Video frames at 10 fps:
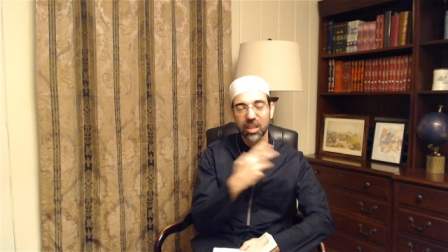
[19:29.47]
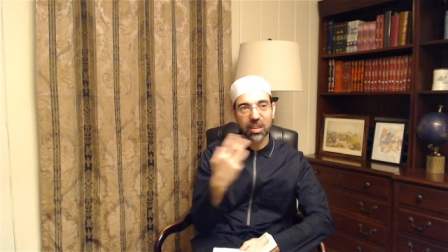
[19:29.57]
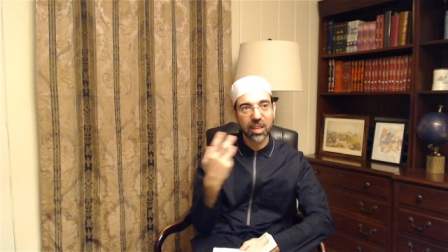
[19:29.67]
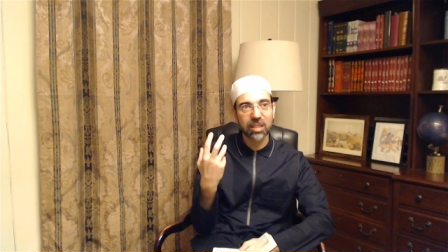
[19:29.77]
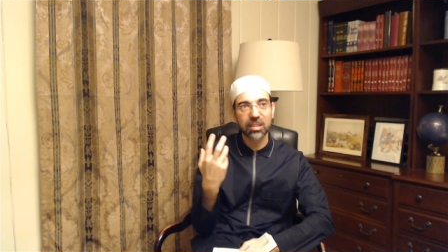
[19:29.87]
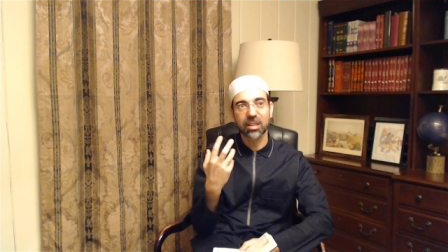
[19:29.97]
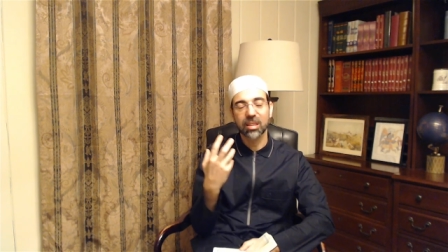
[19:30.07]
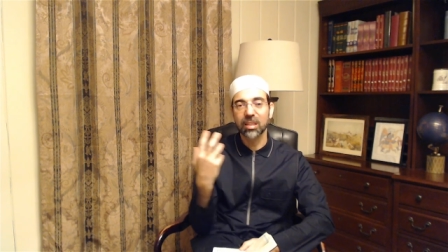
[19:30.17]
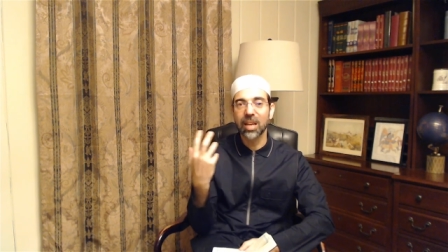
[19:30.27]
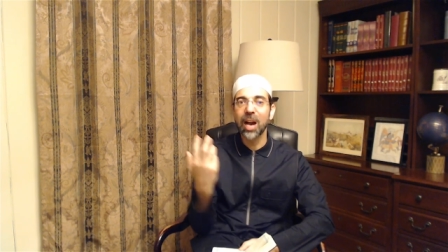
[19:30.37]
that
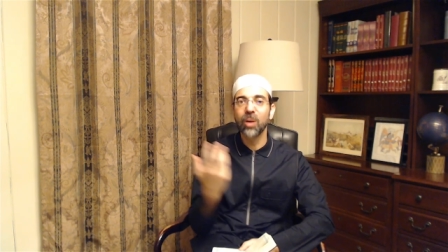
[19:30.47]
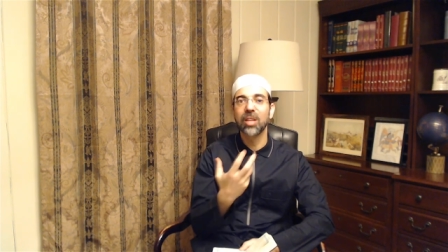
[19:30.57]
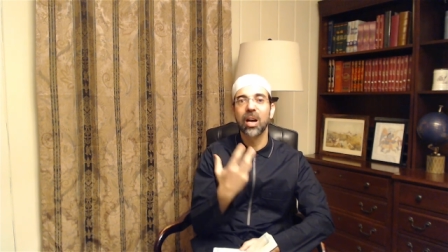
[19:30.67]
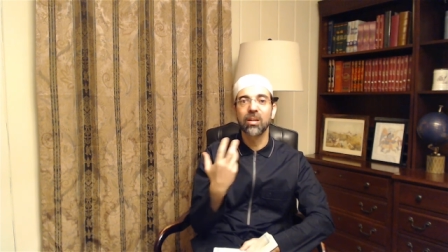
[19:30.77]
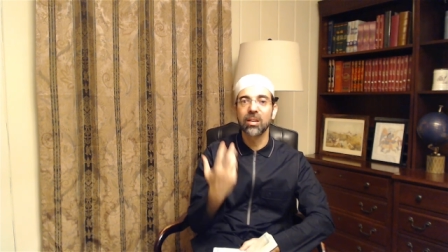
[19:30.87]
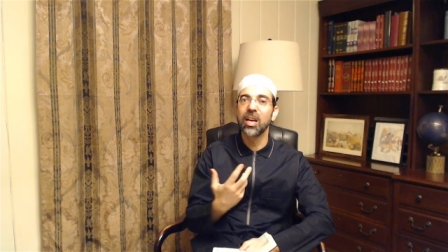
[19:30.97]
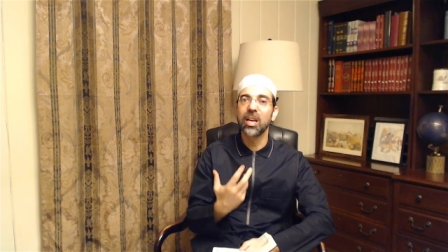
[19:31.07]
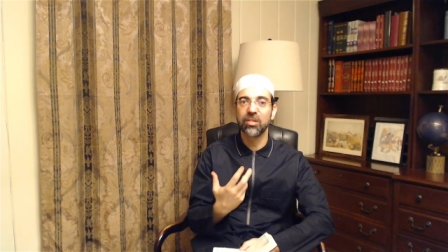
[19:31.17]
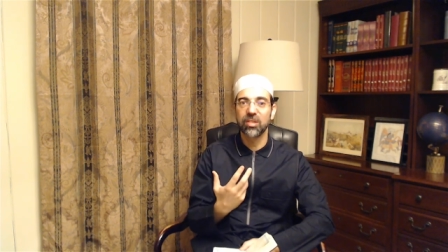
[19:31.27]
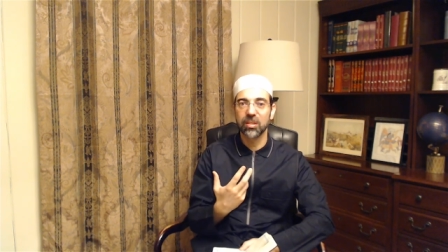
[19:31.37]
cloud our
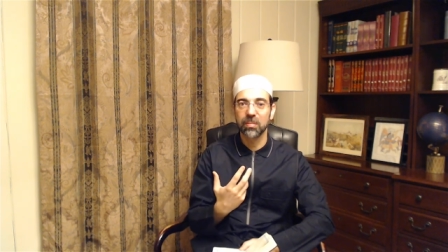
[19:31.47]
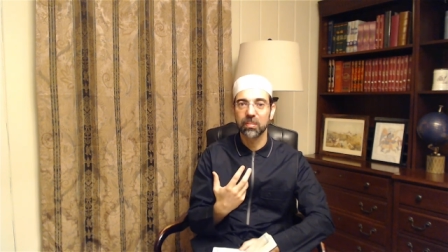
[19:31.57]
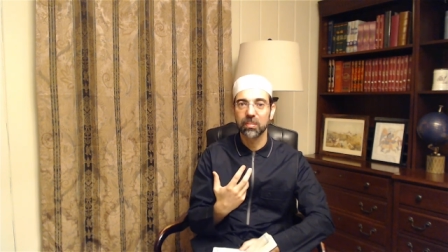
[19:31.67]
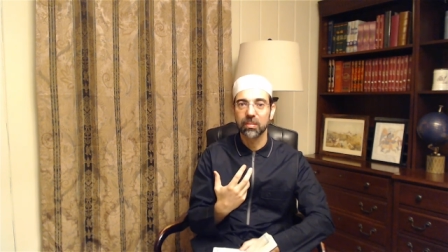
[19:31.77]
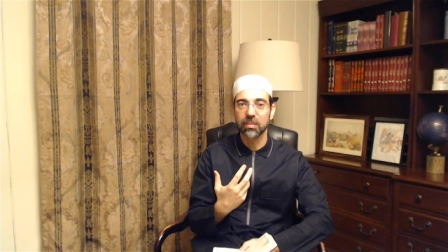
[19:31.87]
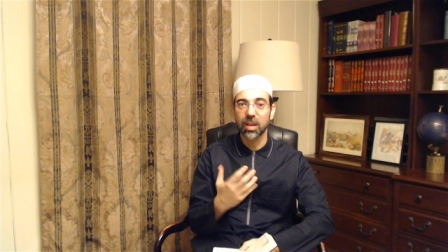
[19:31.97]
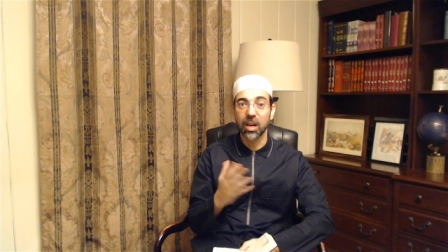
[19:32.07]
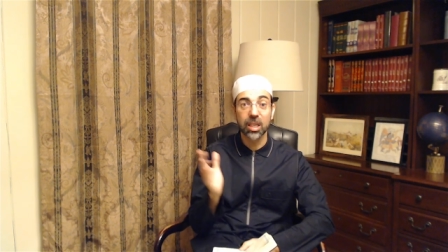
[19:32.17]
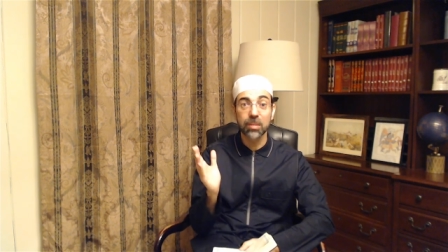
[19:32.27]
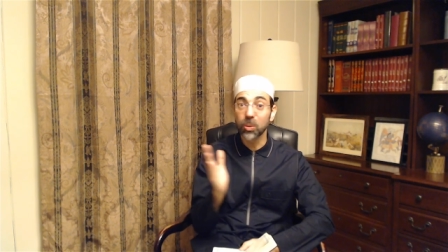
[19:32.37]
lives, are
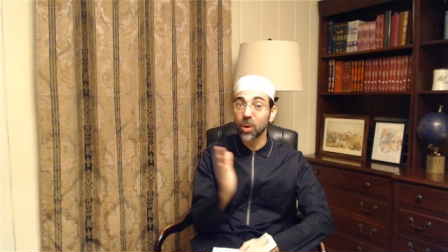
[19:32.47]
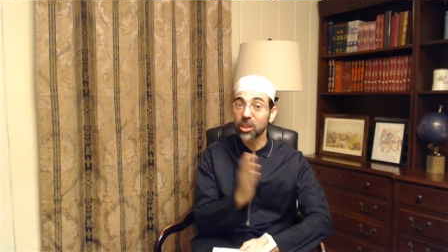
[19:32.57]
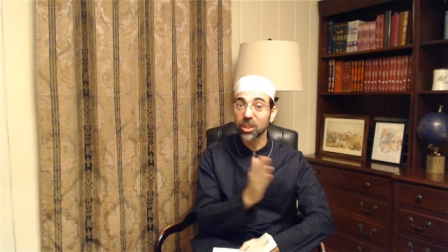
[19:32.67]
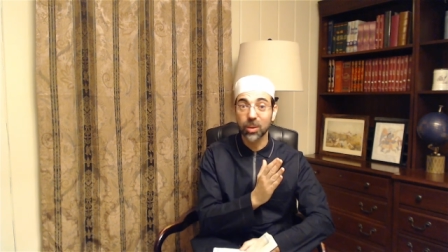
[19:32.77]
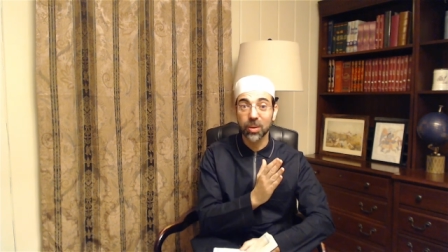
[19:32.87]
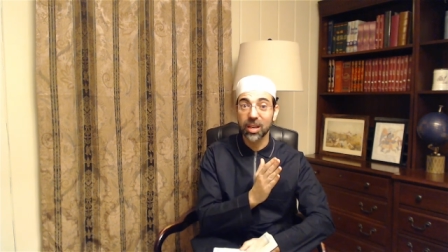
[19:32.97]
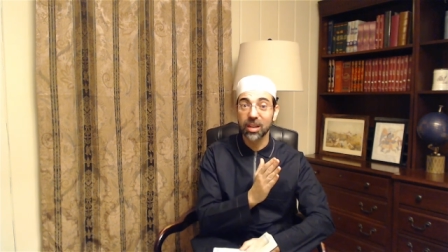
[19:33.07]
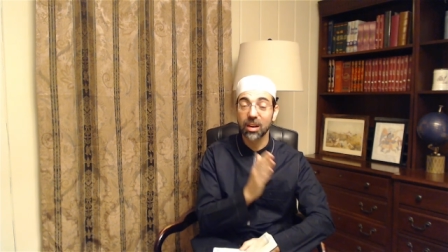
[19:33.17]
going to be washed away.